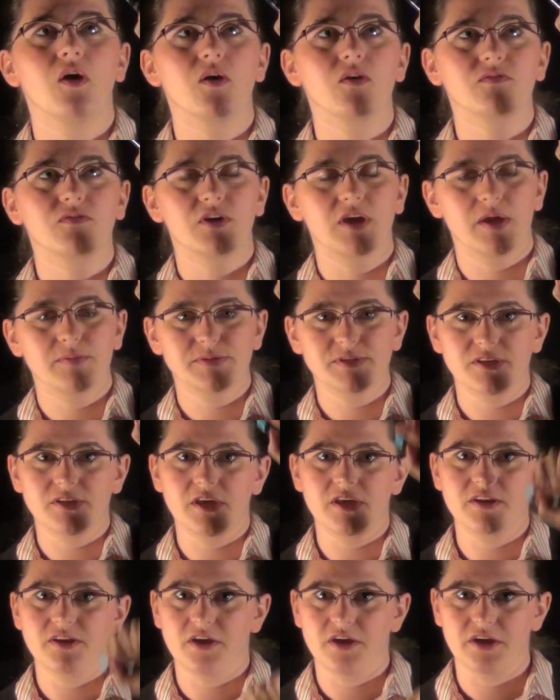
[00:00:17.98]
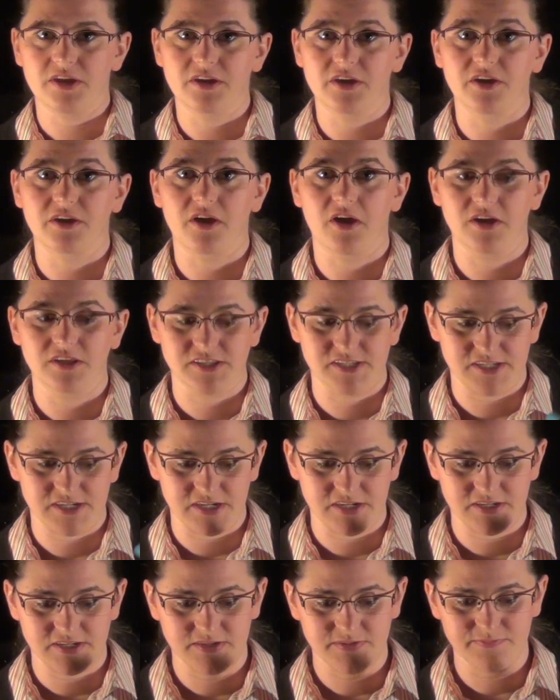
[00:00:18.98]
over epsilon naught, a
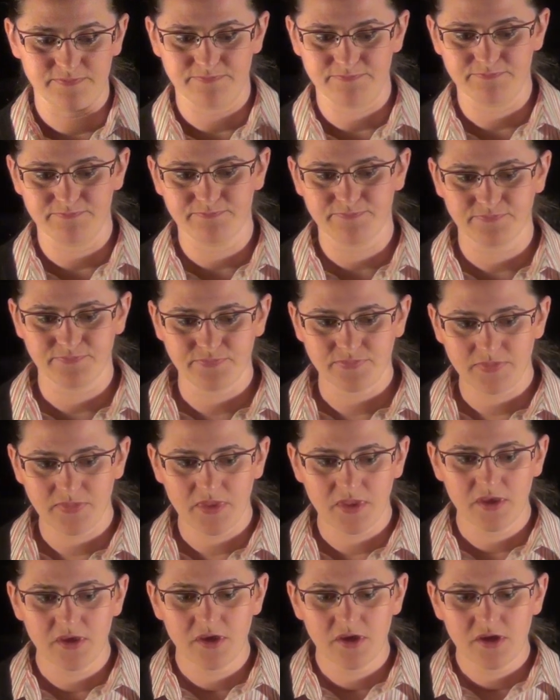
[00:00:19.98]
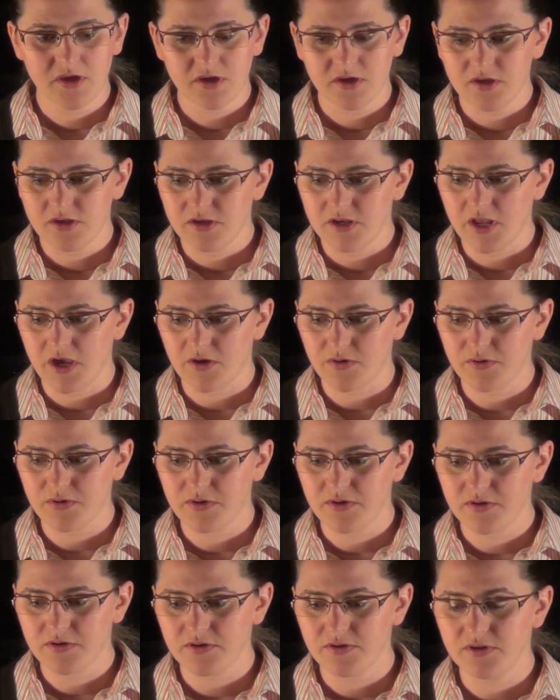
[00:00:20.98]
constant. Now,
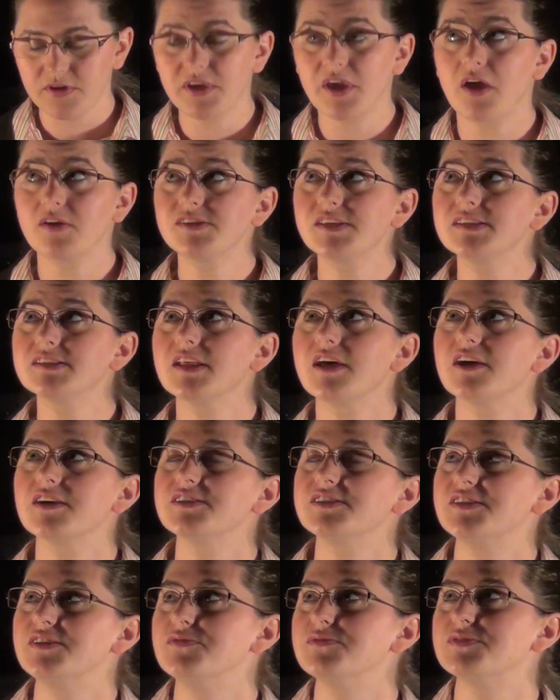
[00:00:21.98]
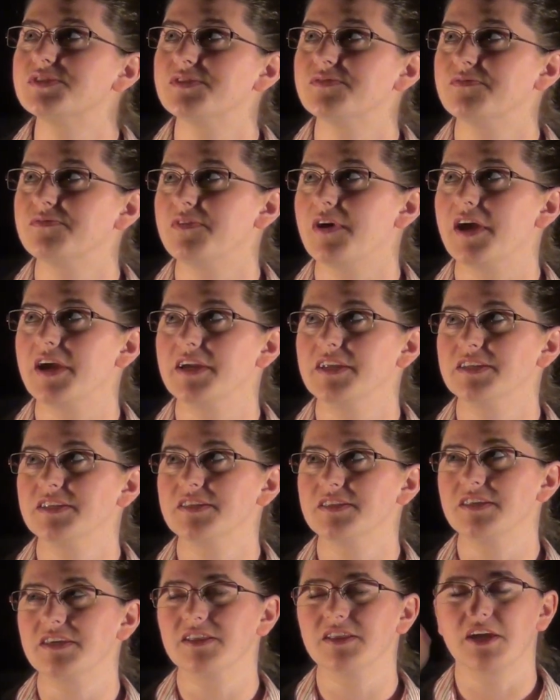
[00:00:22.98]
Gauss's law is used to
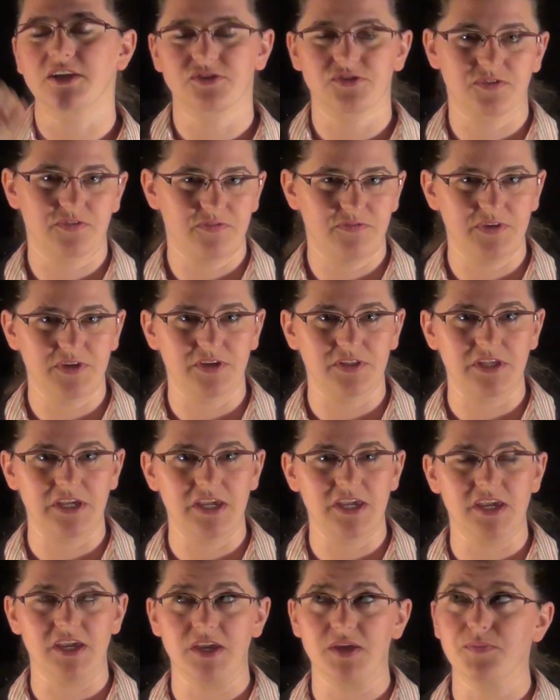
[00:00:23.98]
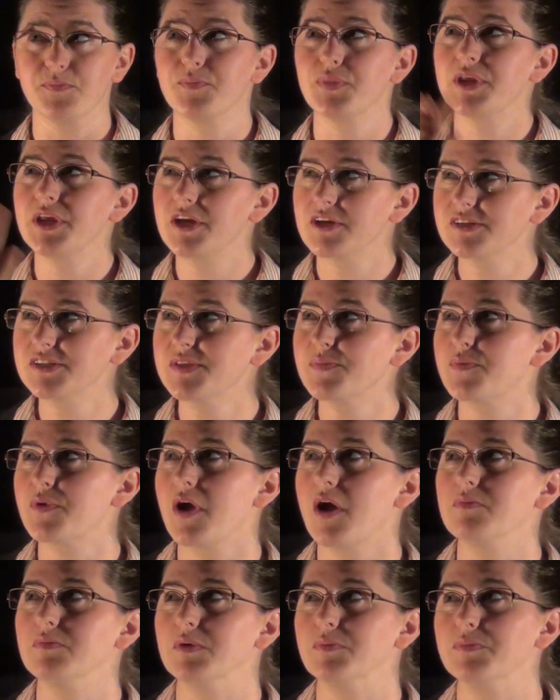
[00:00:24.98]
find the electric field E, but here's the
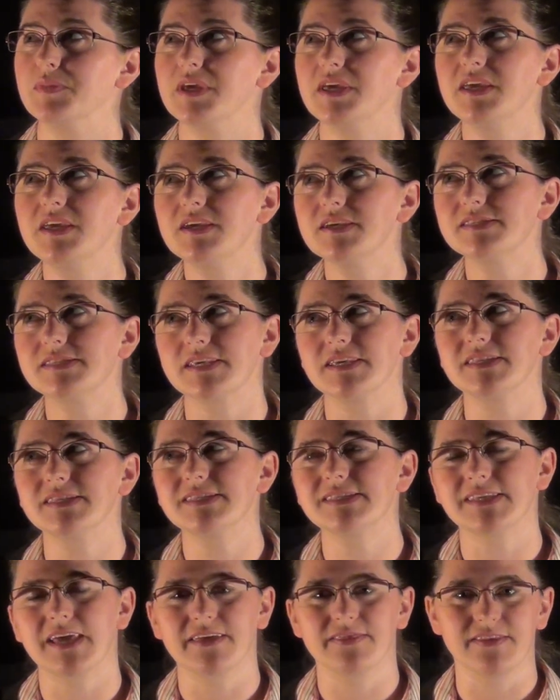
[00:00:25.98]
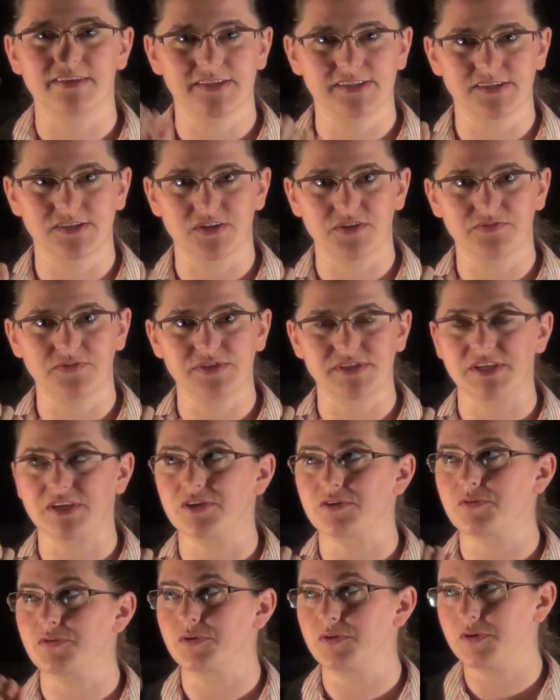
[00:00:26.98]
problem. E is inside this surface
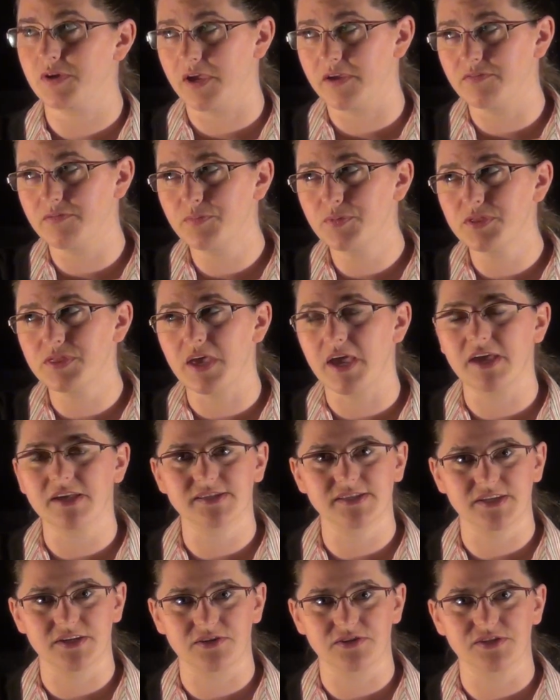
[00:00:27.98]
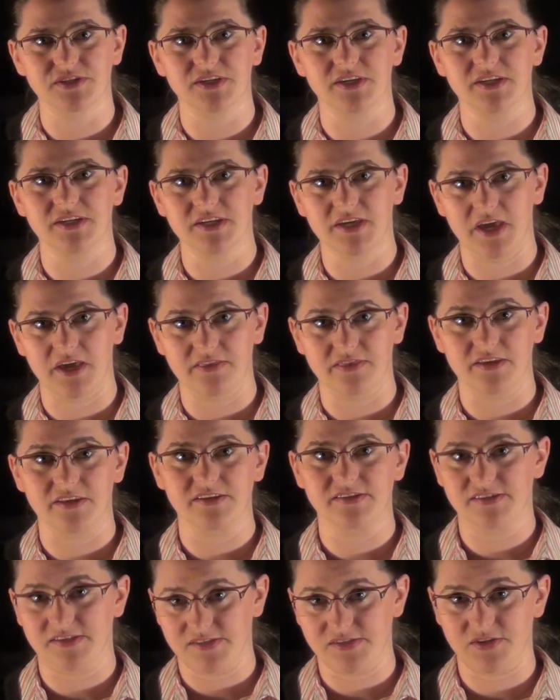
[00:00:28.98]
integral. I've put the S here to indicate that
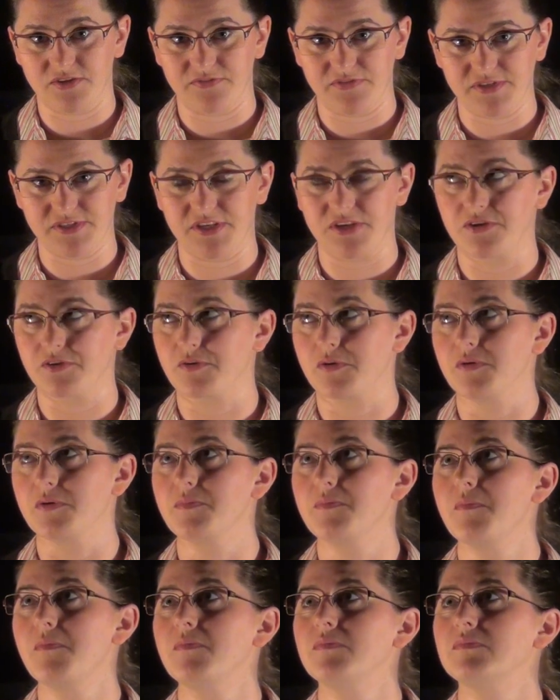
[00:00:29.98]
it's a surface integral.